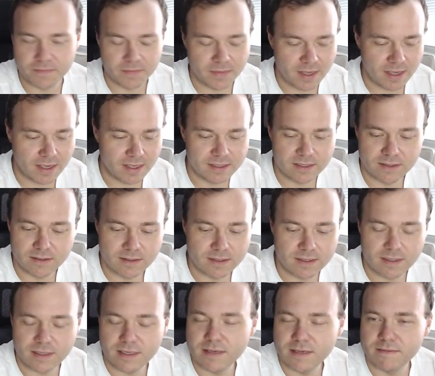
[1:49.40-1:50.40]
It's not
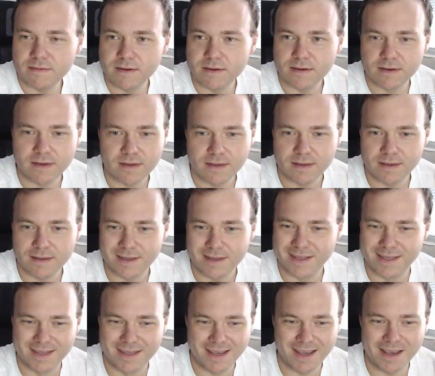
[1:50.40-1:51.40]
even
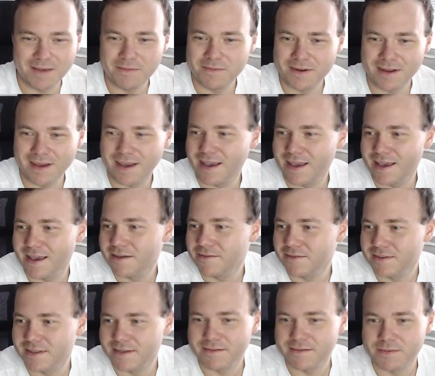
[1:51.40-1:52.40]
I haven't
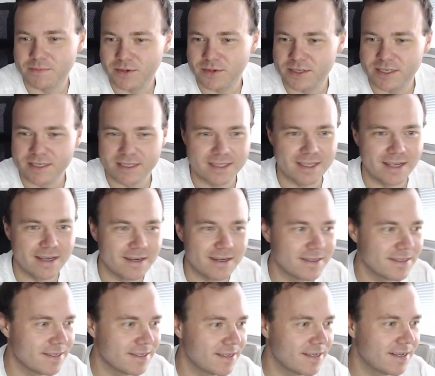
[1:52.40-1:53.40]
even pushed the
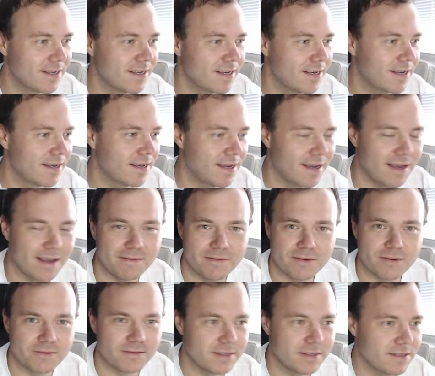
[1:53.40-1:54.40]
sliders. I have no
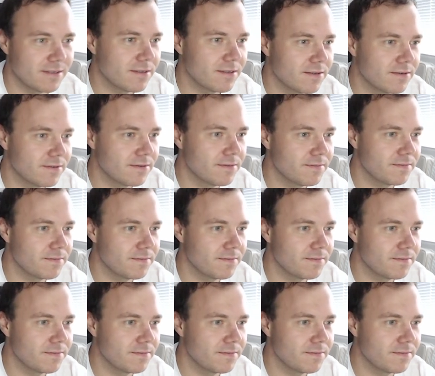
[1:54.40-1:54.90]
reason to.